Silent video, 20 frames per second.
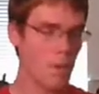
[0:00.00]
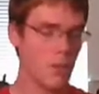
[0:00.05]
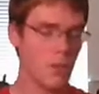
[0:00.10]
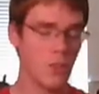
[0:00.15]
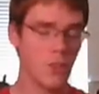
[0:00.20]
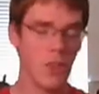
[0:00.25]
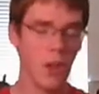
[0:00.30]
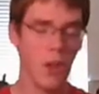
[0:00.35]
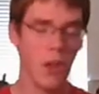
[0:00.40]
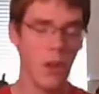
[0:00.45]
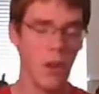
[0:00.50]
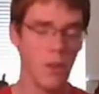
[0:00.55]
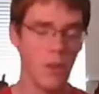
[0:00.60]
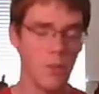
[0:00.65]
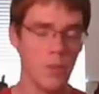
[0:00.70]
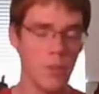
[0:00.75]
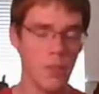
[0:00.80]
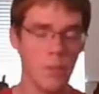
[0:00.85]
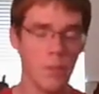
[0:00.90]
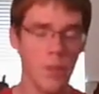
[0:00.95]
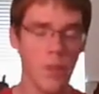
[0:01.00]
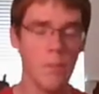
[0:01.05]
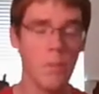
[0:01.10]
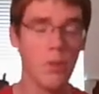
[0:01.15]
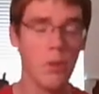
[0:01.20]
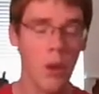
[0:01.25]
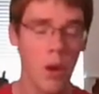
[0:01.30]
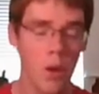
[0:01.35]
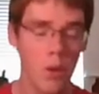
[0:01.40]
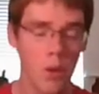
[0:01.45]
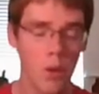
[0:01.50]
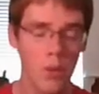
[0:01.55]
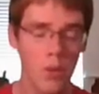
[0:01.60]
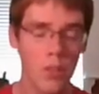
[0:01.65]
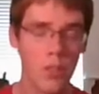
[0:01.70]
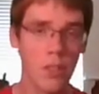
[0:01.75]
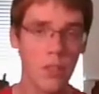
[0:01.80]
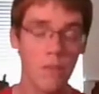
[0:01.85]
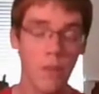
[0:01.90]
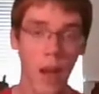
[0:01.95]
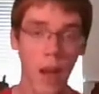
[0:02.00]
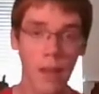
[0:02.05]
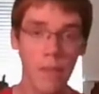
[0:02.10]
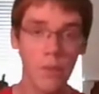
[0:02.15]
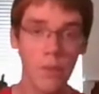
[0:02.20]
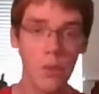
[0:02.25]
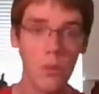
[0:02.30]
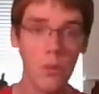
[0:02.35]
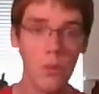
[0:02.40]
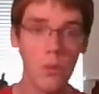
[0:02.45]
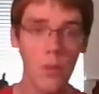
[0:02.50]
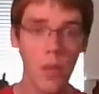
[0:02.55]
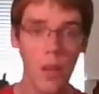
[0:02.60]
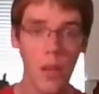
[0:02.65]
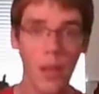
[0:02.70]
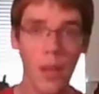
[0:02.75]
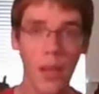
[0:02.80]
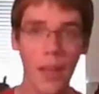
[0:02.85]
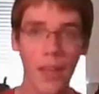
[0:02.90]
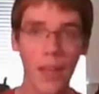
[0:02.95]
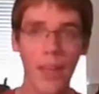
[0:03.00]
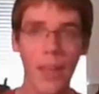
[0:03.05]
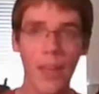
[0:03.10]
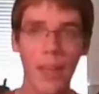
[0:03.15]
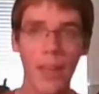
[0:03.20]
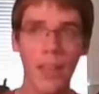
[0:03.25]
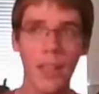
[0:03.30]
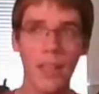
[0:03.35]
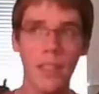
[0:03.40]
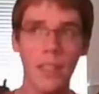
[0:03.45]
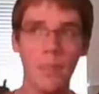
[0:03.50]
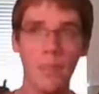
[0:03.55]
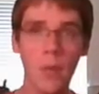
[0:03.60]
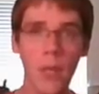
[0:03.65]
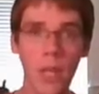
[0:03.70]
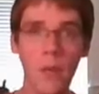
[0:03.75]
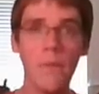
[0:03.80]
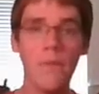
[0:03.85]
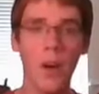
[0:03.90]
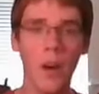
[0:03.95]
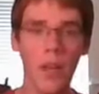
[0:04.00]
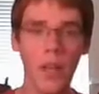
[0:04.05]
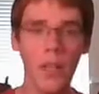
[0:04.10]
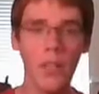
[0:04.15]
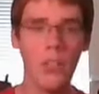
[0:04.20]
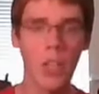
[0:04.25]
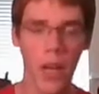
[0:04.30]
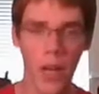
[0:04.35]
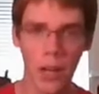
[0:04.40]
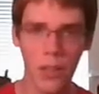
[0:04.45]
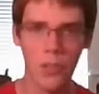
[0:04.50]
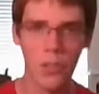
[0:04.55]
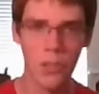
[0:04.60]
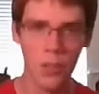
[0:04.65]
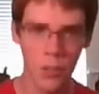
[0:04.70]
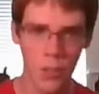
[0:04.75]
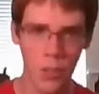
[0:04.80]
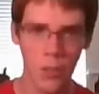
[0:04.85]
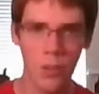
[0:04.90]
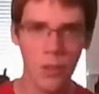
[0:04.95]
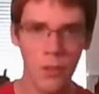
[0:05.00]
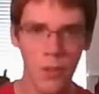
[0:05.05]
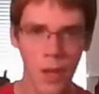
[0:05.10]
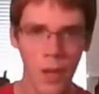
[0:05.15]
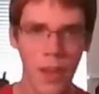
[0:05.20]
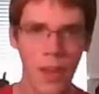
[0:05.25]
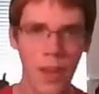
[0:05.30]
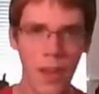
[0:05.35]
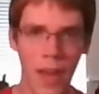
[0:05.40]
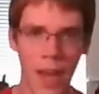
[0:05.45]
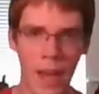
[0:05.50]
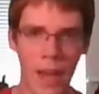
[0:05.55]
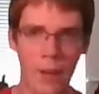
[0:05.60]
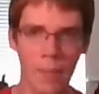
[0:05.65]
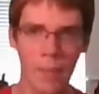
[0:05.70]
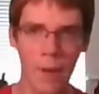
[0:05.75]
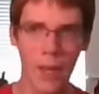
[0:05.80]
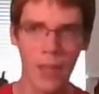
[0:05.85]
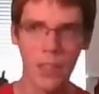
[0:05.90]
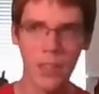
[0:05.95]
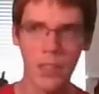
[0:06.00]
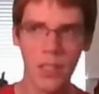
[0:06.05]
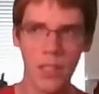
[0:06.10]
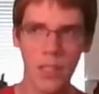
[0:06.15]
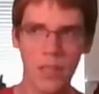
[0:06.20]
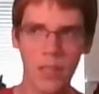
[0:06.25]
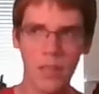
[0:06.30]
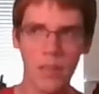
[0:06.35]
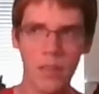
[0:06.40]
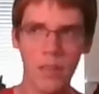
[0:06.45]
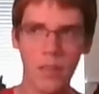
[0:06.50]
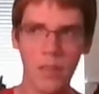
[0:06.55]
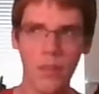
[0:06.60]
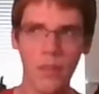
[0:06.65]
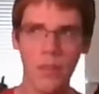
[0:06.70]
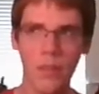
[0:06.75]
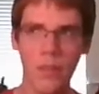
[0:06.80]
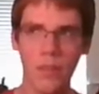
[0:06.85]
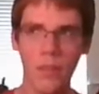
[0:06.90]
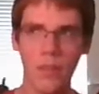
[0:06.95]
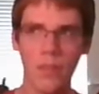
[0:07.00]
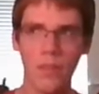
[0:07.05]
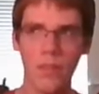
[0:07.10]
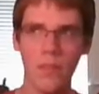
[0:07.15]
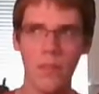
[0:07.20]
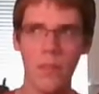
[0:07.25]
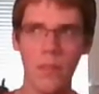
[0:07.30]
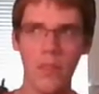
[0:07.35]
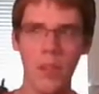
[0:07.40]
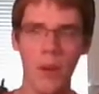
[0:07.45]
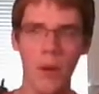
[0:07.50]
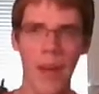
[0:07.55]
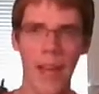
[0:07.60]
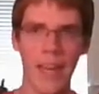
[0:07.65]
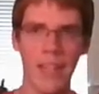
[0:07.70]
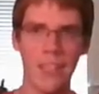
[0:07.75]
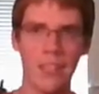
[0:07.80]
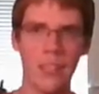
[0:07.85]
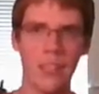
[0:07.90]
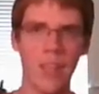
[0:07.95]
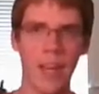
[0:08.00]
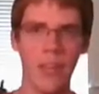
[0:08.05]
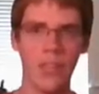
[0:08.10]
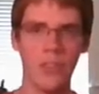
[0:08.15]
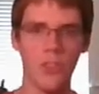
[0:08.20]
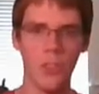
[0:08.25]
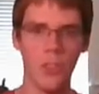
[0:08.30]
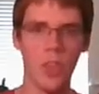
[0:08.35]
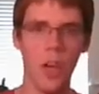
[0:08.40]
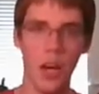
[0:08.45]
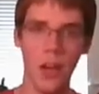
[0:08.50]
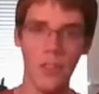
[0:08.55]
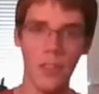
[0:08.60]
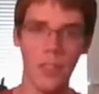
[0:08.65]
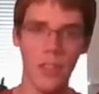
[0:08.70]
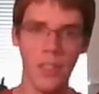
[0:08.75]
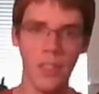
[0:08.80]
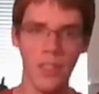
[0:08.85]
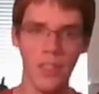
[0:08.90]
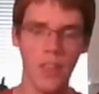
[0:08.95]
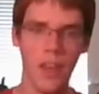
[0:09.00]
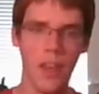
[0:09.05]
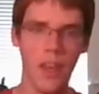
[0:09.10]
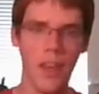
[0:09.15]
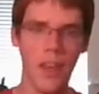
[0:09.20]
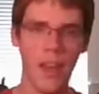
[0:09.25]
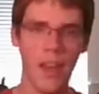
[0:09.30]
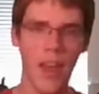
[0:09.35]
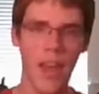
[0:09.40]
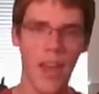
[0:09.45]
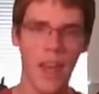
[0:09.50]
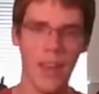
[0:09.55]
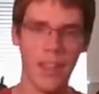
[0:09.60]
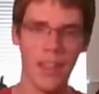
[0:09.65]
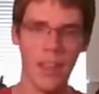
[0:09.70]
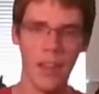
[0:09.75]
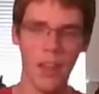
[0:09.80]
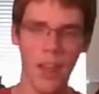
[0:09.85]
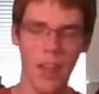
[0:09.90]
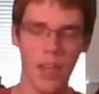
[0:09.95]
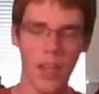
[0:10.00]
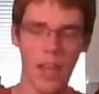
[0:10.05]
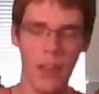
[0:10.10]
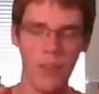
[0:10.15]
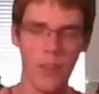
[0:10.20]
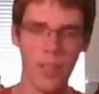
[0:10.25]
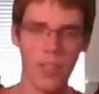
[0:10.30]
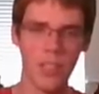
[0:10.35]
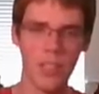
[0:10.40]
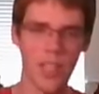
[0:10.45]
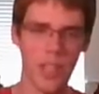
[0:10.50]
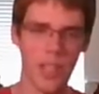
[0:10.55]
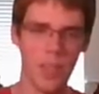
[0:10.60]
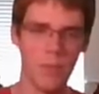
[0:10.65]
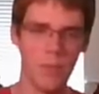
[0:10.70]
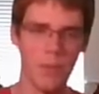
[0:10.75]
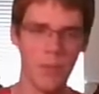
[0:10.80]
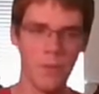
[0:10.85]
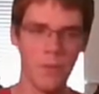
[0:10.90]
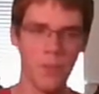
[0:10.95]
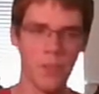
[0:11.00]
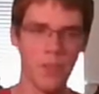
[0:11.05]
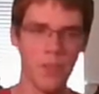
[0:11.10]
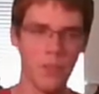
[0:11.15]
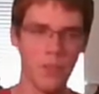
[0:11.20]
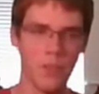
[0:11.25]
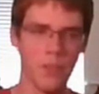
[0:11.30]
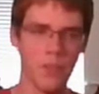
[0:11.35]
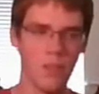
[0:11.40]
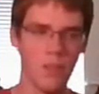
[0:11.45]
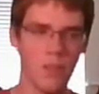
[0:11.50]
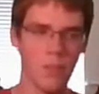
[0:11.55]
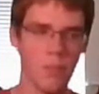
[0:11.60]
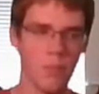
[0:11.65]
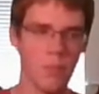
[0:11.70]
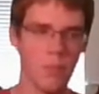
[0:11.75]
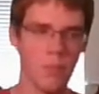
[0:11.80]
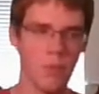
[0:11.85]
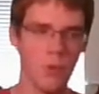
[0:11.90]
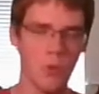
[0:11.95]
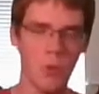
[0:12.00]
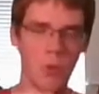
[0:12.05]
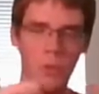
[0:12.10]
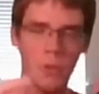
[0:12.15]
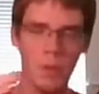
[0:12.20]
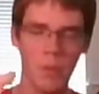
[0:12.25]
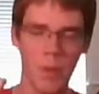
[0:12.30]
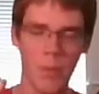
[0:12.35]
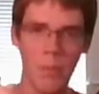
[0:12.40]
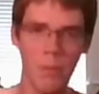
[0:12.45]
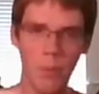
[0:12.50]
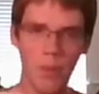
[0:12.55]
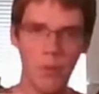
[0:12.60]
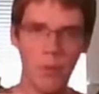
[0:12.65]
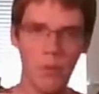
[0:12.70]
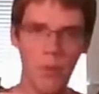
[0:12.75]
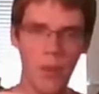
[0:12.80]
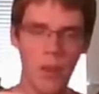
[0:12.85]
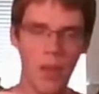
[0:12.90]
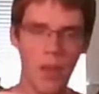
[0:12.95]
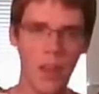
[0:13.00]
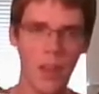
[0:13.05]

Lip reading: So some of the pros: survival is pretty fun. It challenges you and makes it, adds extra content. And I like how they set up different groups of people.